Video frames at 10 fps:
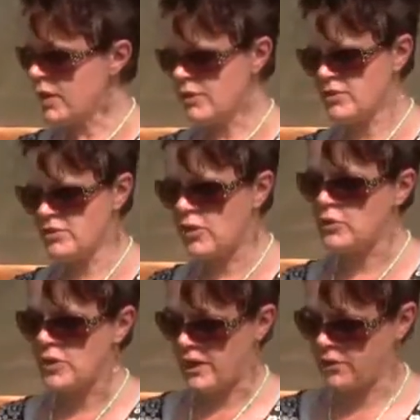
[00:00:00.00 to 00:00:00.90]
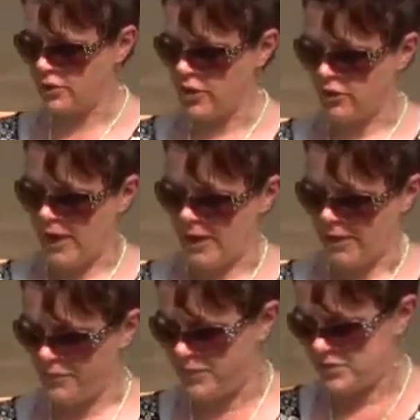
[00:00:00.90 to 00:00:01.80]
It's so tender already.
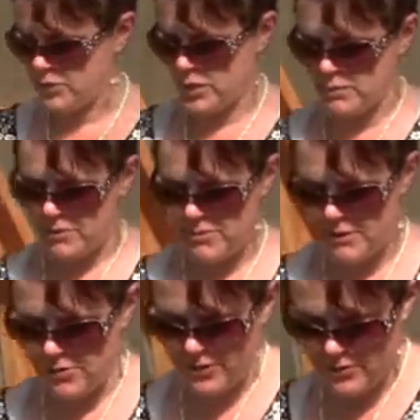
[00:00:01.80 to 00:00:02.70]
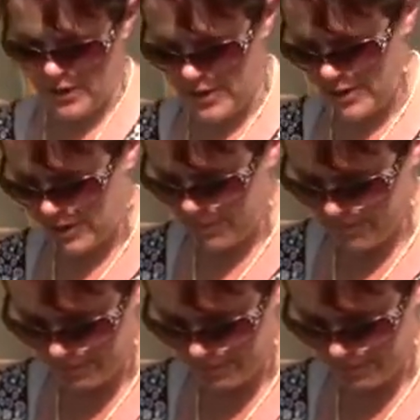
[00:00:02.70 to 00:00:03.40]
This is one of my favorites right here.